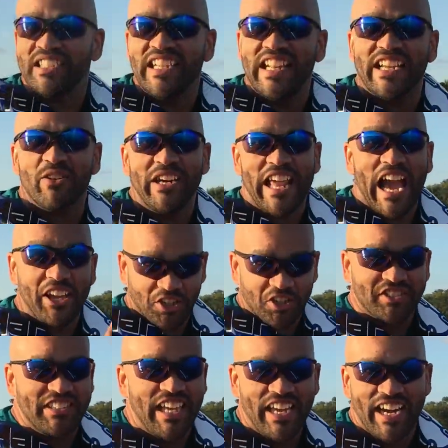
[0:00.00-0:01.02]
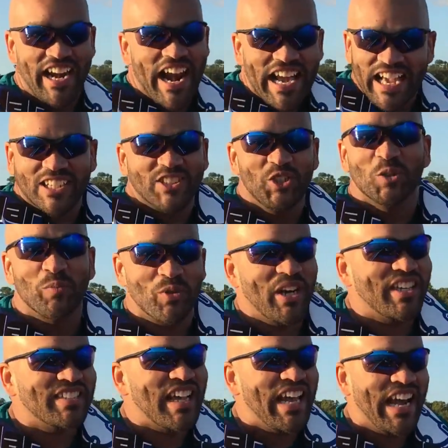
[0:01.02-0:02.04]
nitty gritty. I just did it and I got super
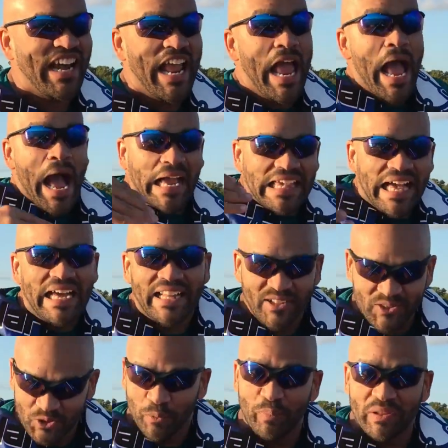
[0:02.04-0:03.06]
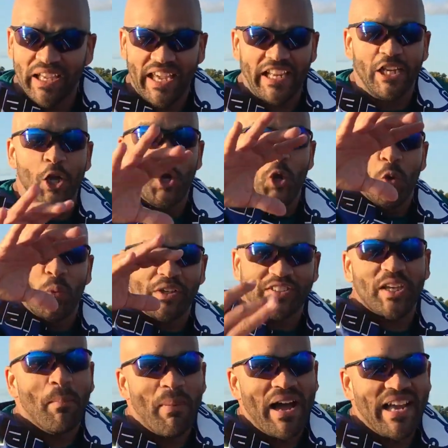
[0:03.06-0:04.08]
excited. I got into playing with
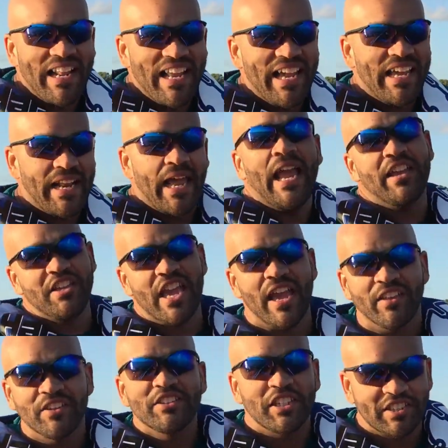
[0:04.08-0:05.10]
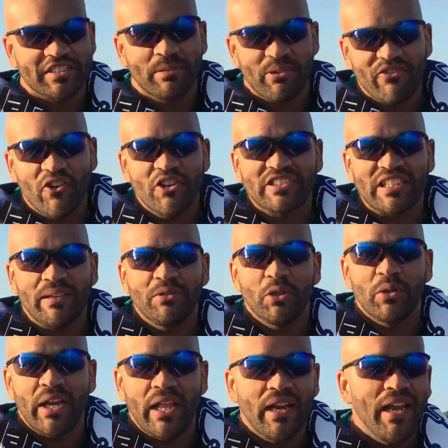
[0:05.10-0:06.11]
somebody in it. And yeah, this is the first time
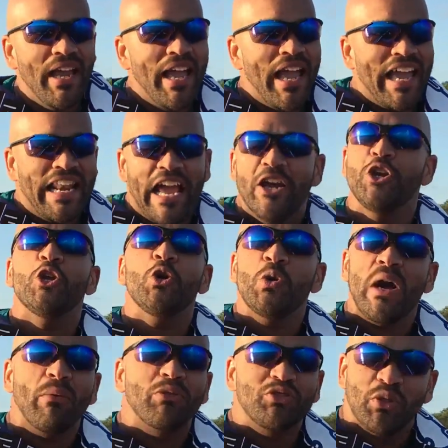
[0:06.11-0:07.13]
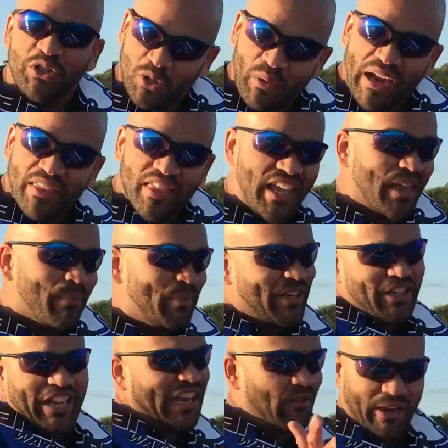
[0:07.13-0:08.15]
doing it. And I knew I was doing the right thing. But
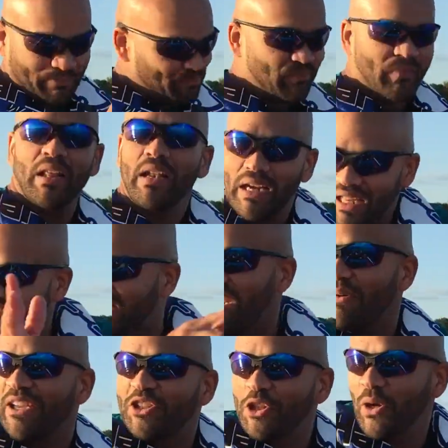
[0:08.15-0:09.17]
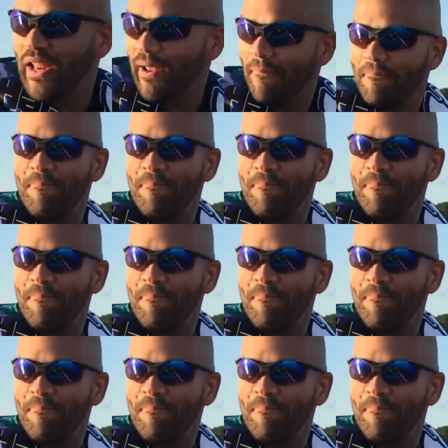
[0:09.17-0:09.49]
anyway, let's get right to it.